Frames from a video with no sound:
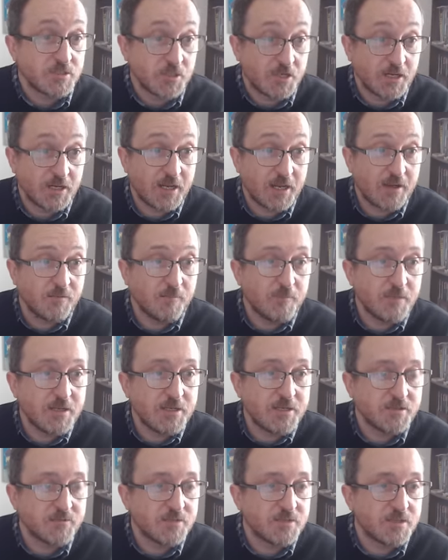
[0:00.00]
You're going to get
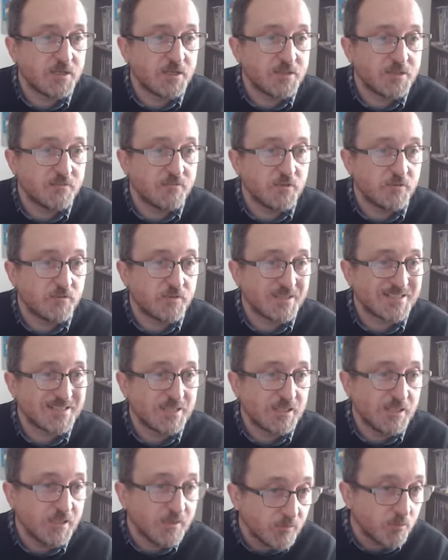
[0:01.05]
immediate returns if you invest
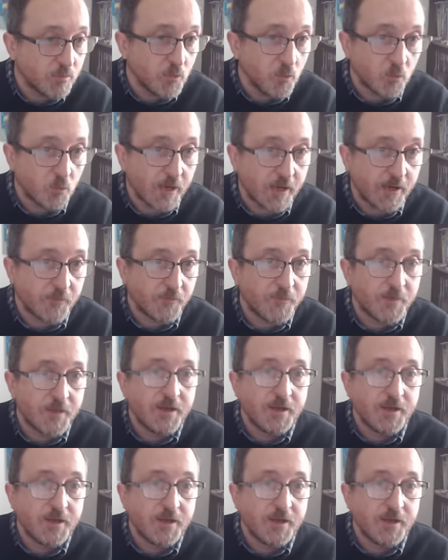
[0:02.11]
in Liverpool now.